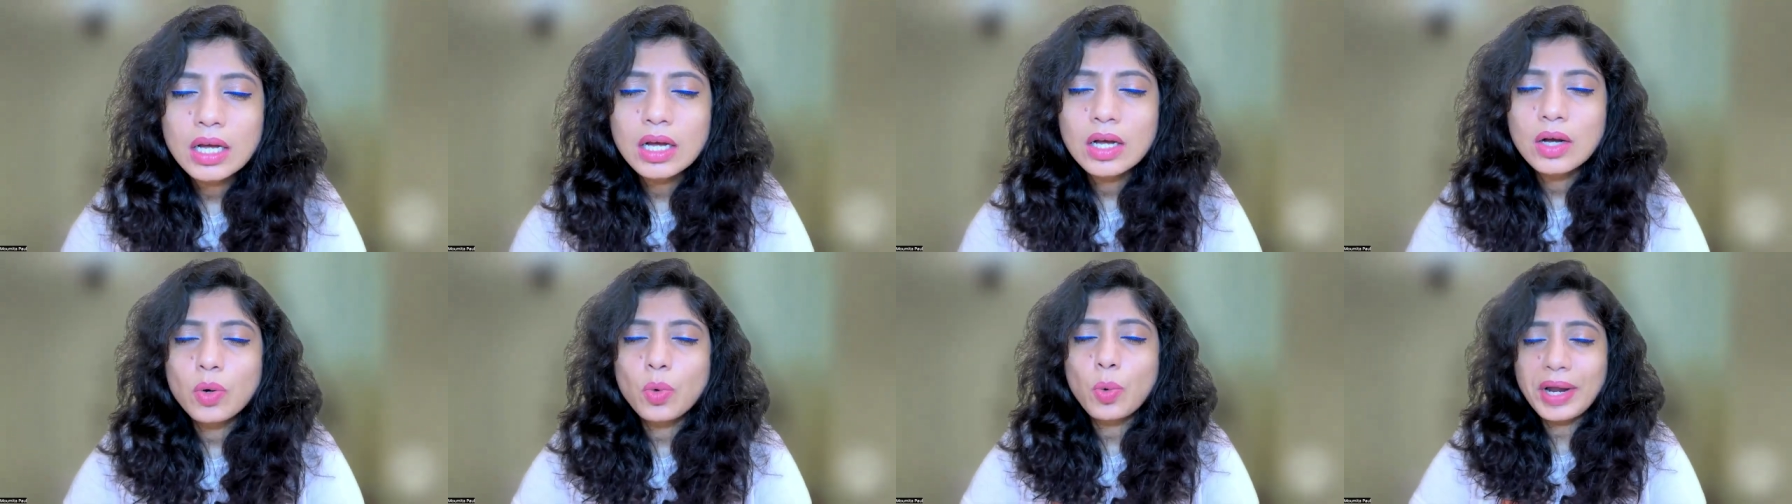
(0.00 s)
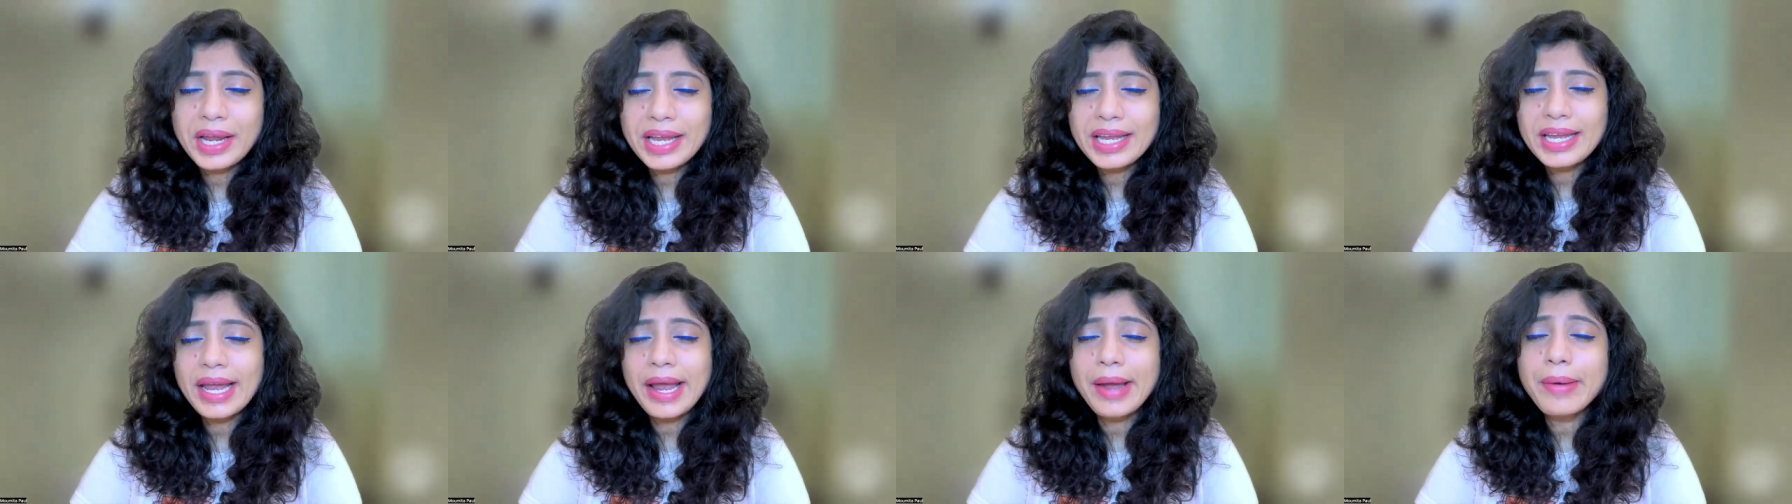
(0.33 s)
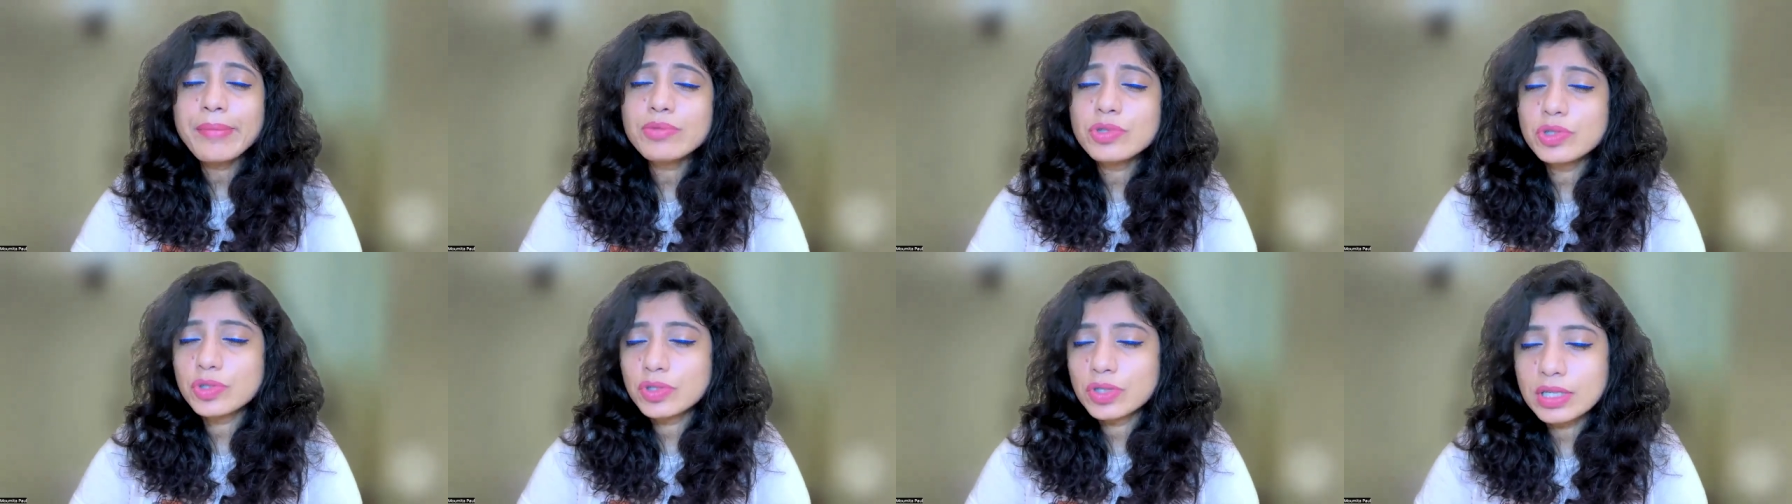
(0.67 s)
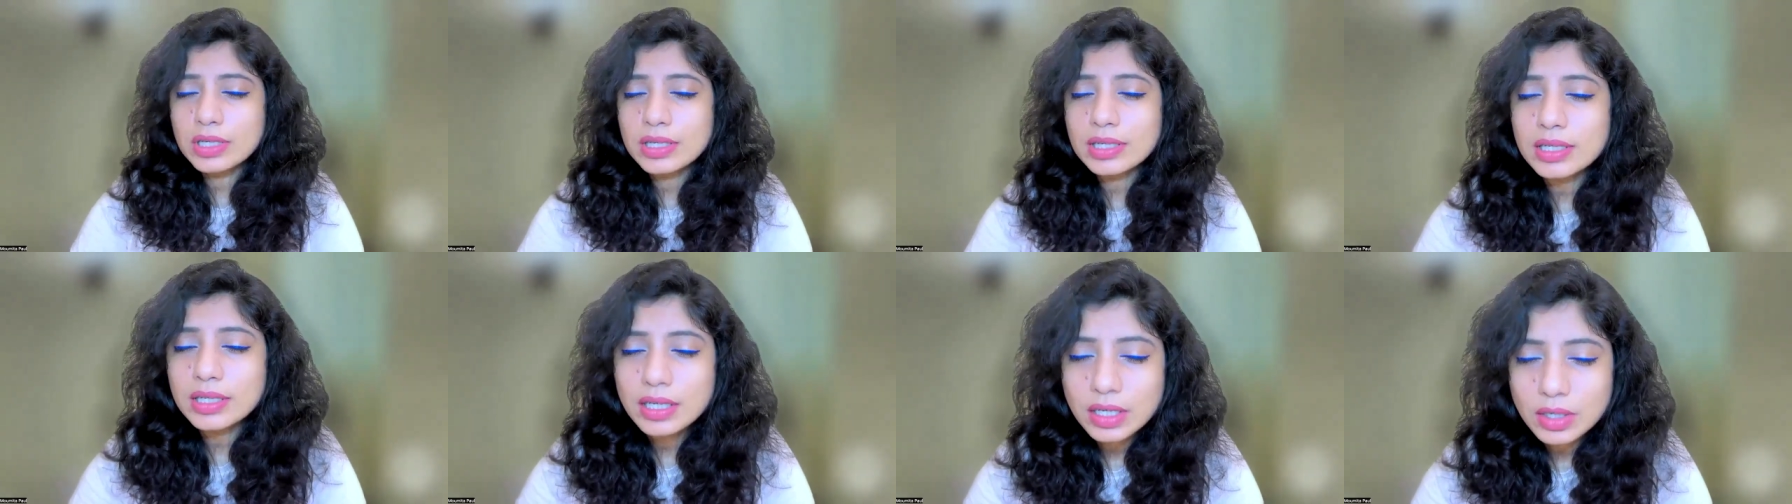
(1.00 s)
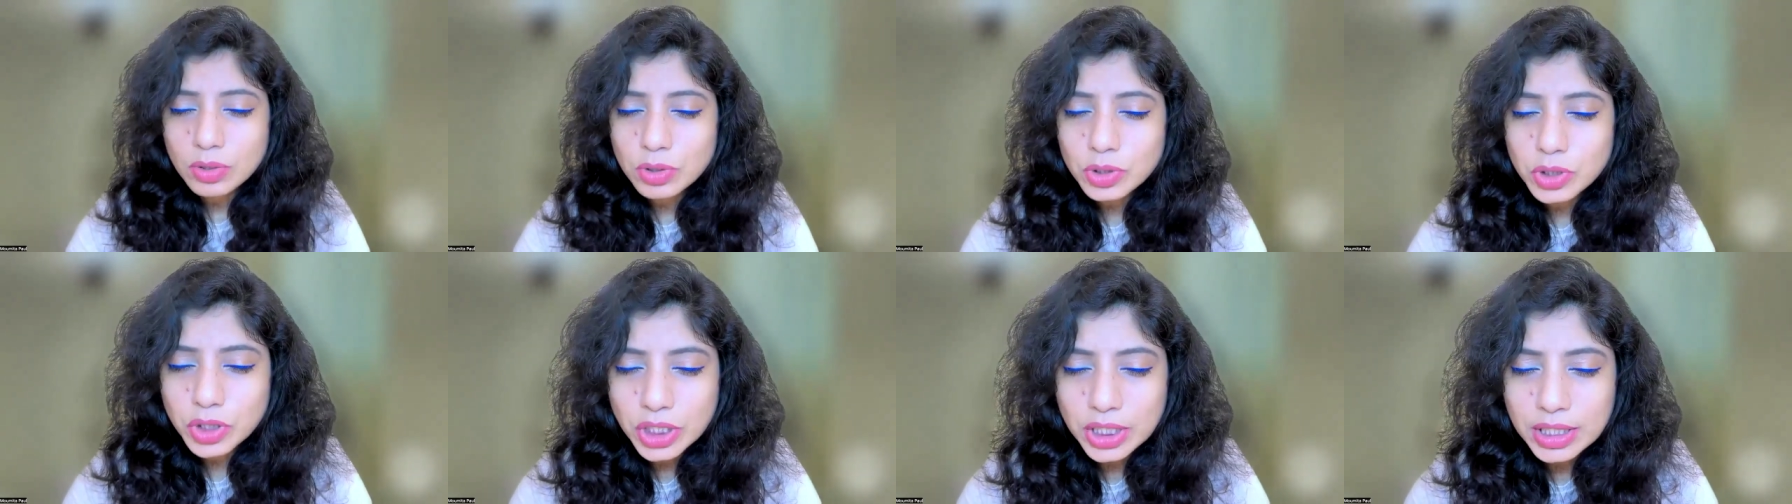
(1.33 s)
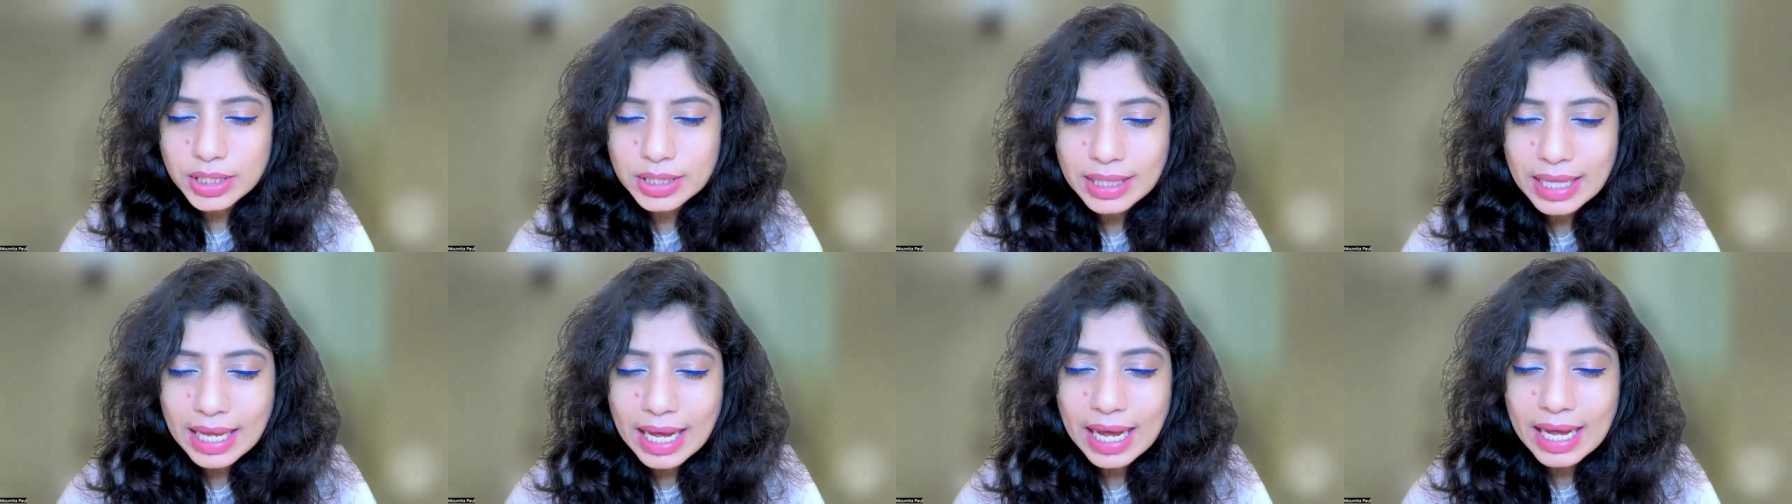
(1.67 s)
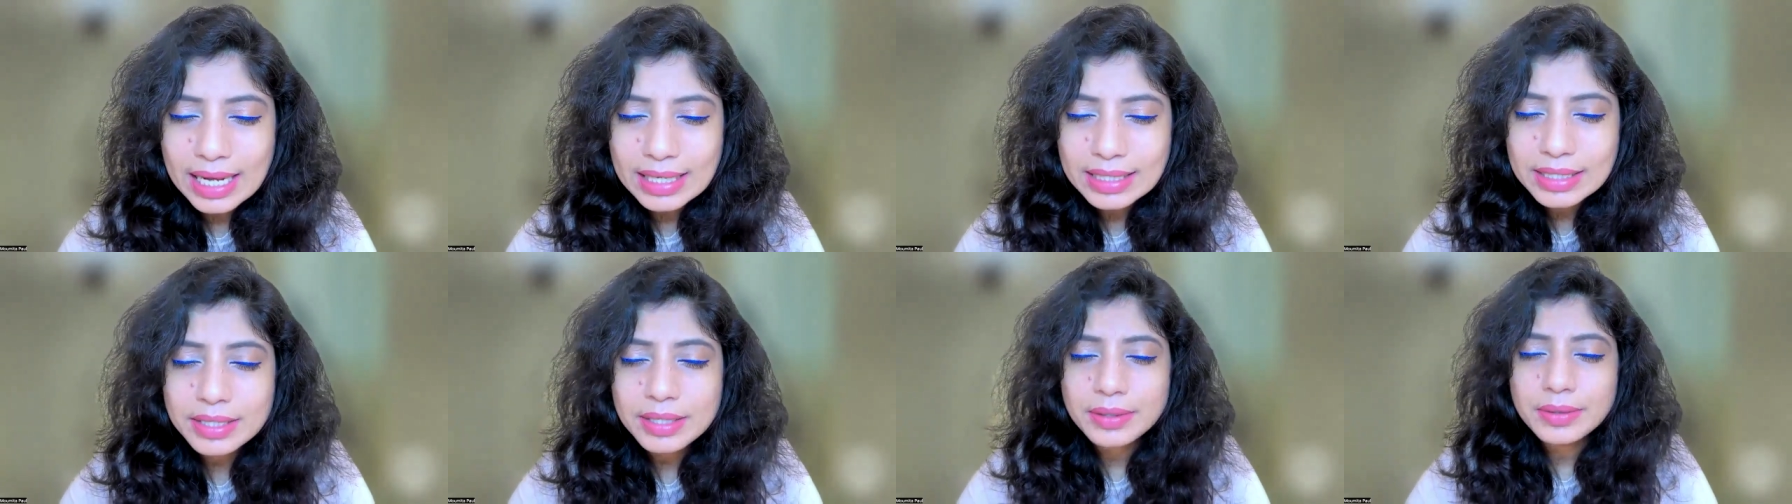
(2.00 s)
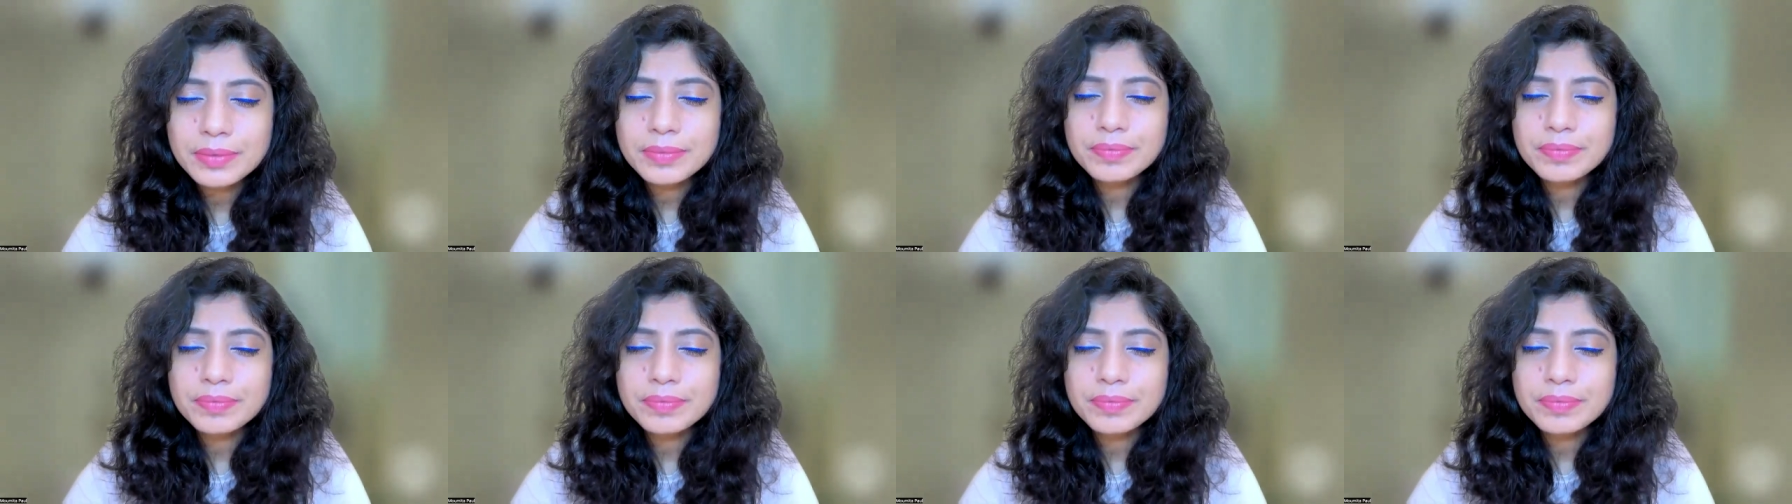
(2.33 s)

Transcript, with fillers: we came to the conclusion that